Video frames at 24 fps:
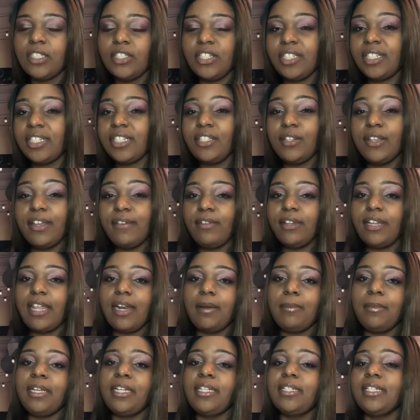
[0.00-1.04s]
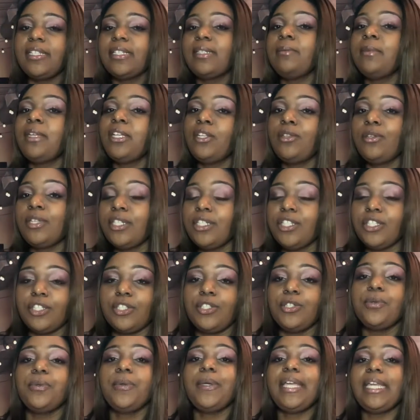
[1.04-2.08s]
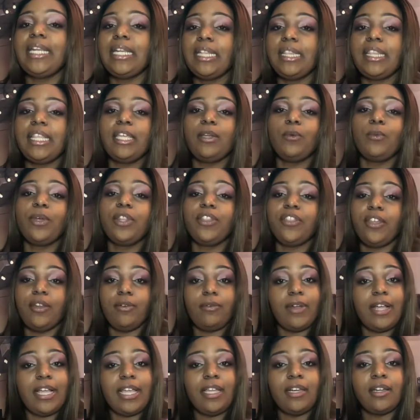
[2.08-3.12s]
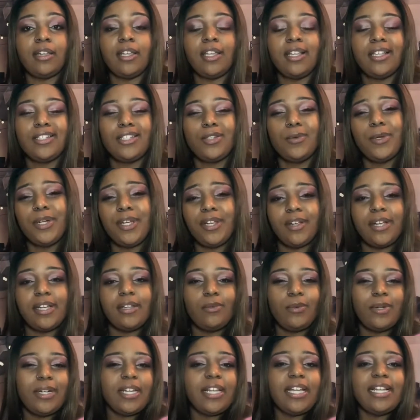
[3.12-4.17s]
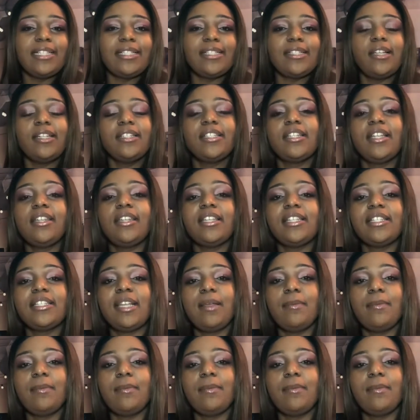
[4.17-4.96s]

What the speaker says: Just because you have a lot of money doesn't mean you can just do anything with it, right? So what are your guys' thoughts on this?